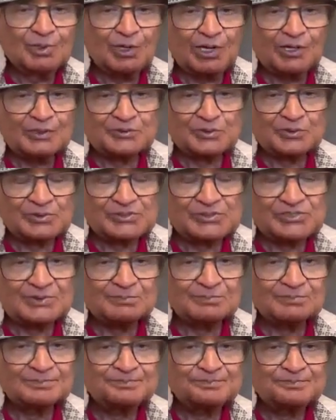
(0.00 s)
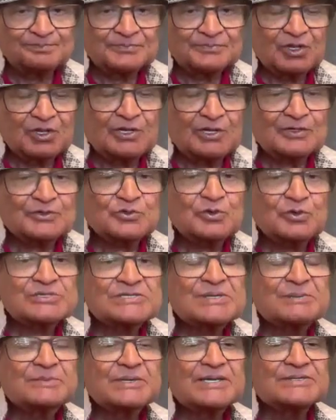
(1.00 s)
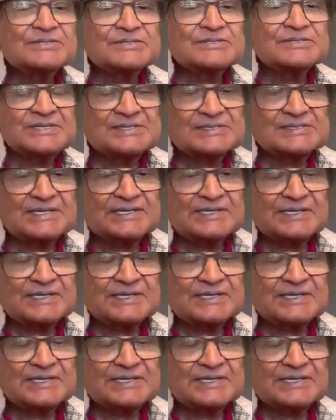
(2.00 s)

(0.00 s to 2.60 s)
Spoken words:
Altruism. Altruism is